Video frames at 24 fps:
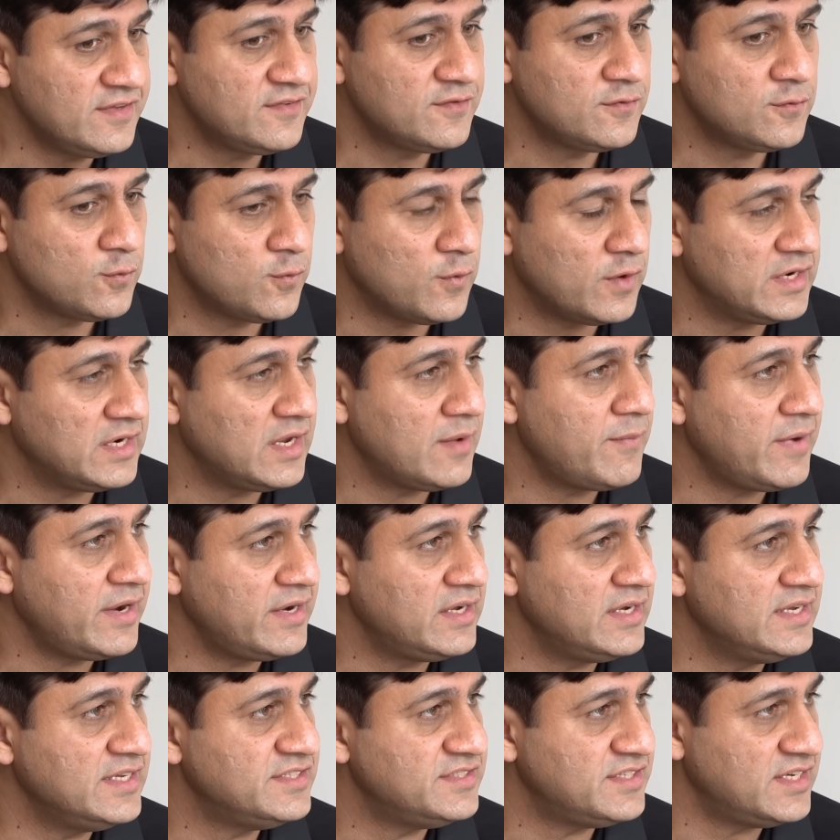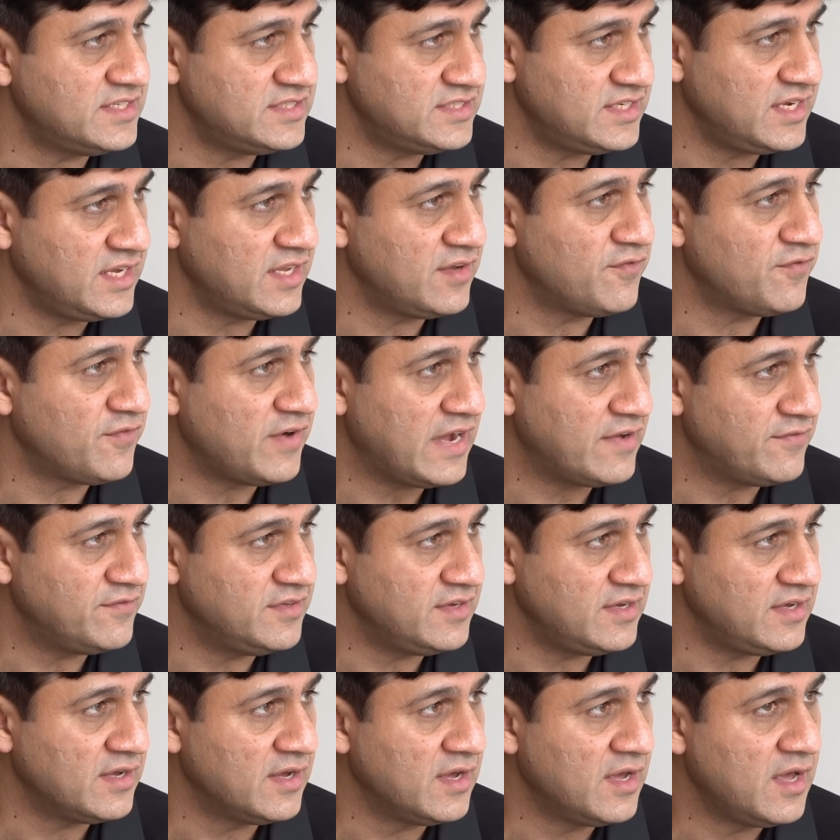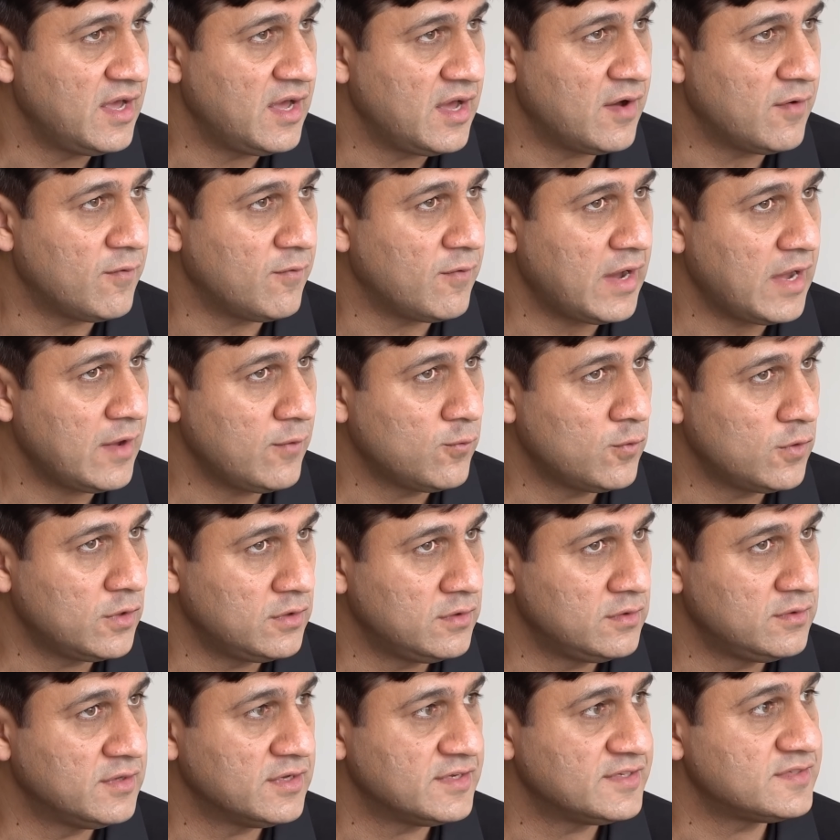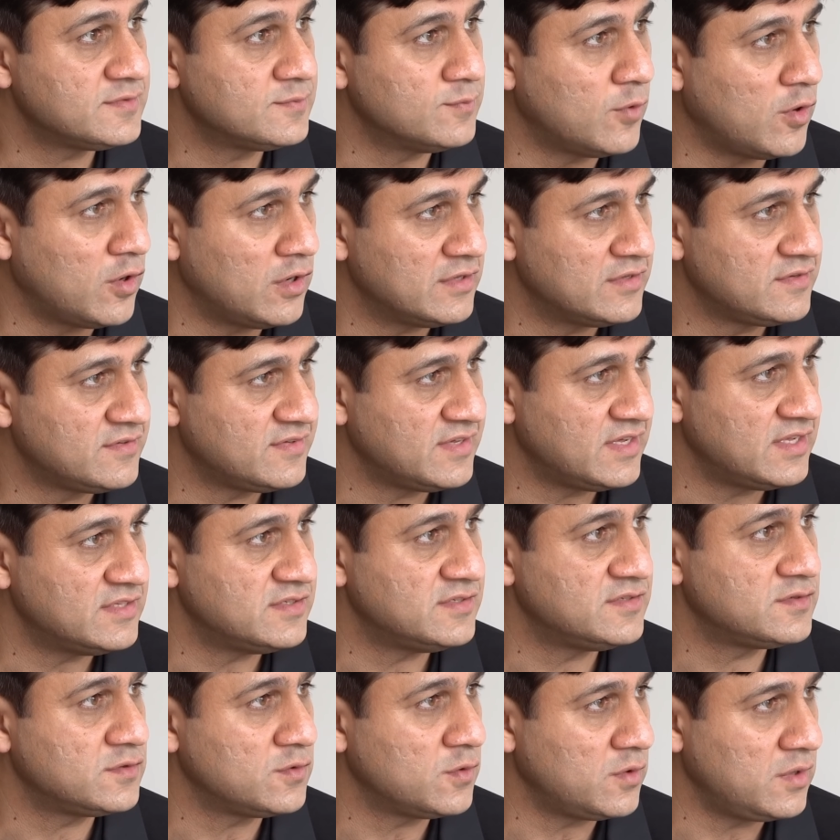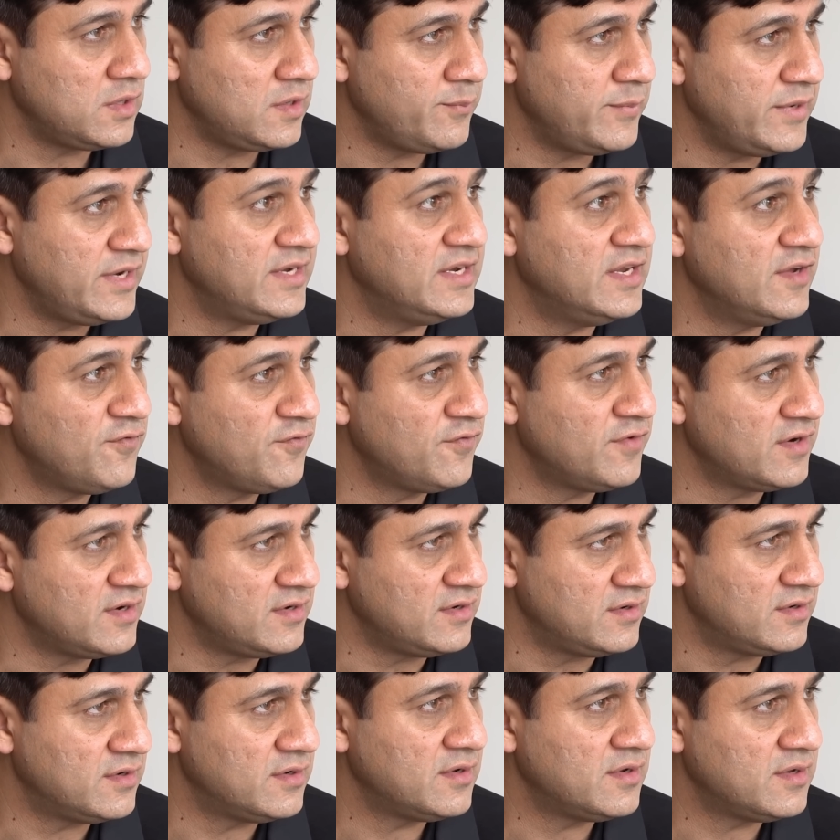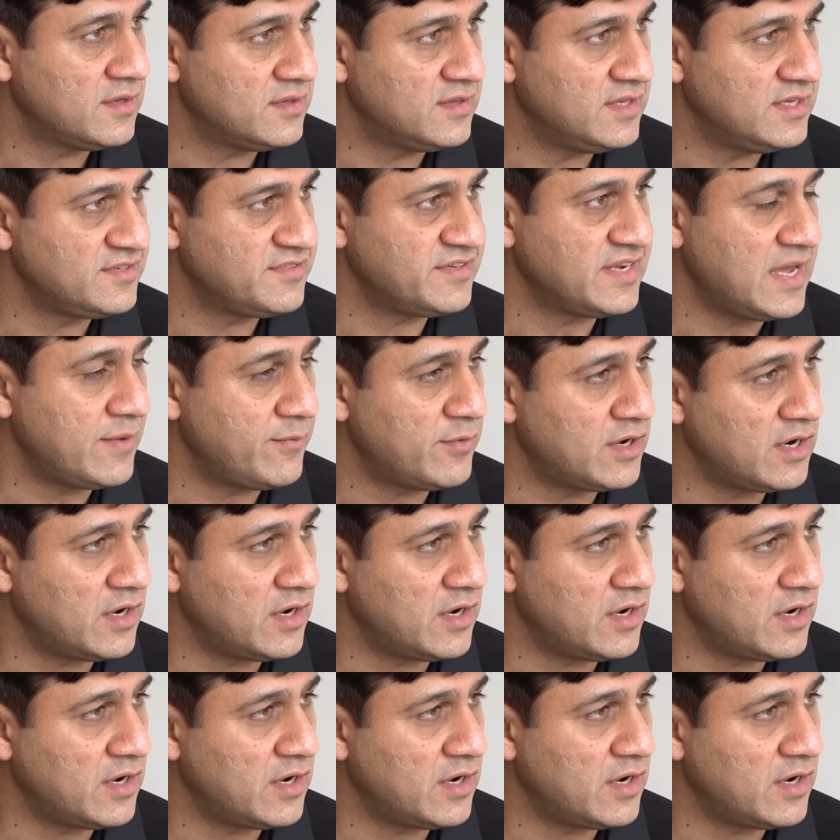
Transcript: is fundamentally changing in 5G? Why would the small cell story be different this time